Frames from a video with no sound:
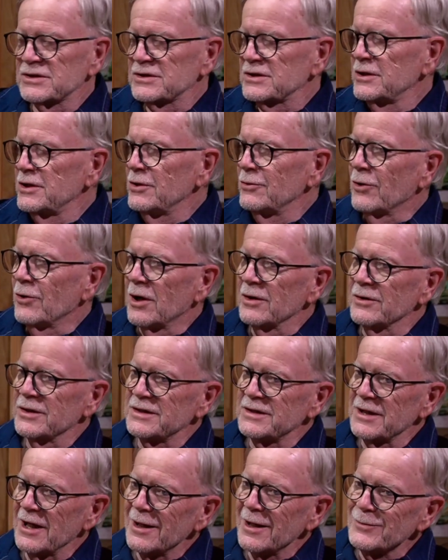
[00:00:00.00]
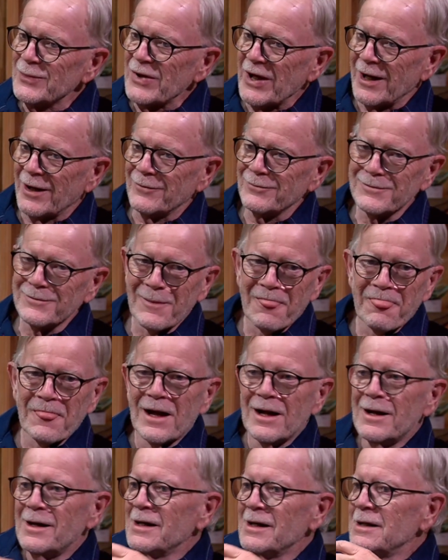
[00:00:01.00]
to you all the time, Pam,
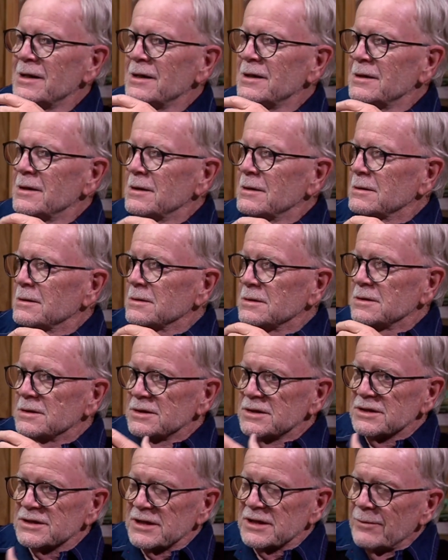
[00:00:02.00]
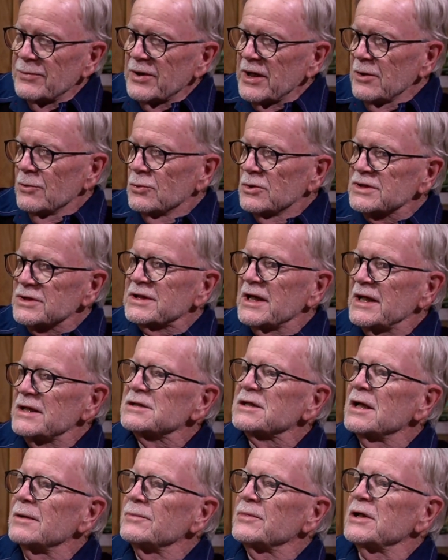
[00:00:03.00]
somebody will say
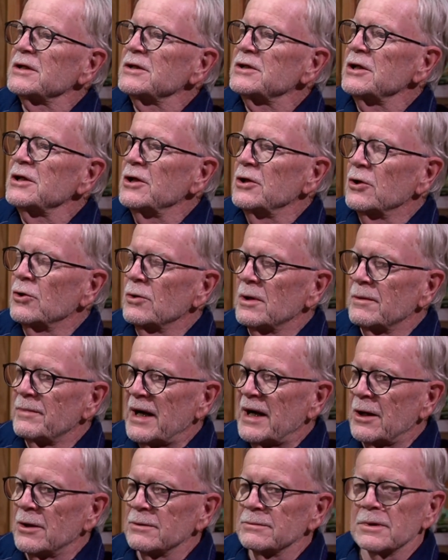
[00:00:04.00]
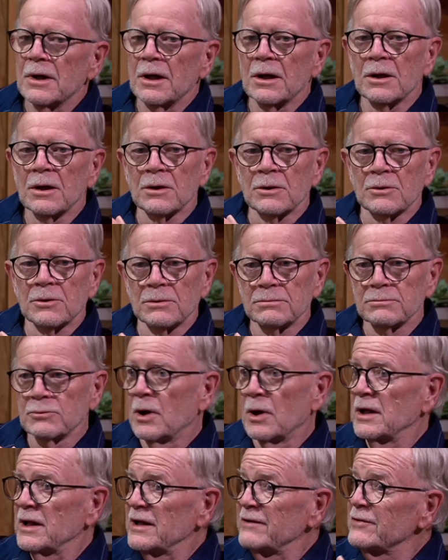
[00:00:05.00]
something to you about, oh,
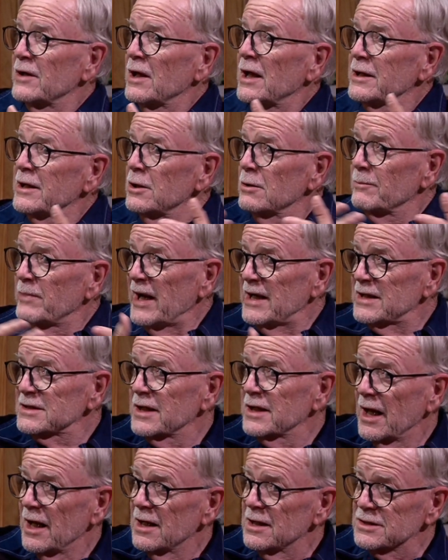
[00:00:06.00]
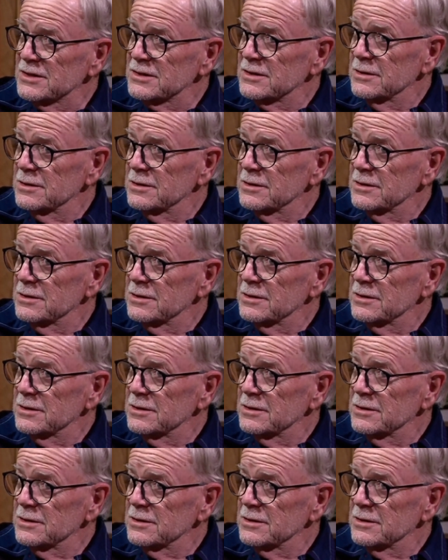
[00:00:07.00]
well, even like your past guest.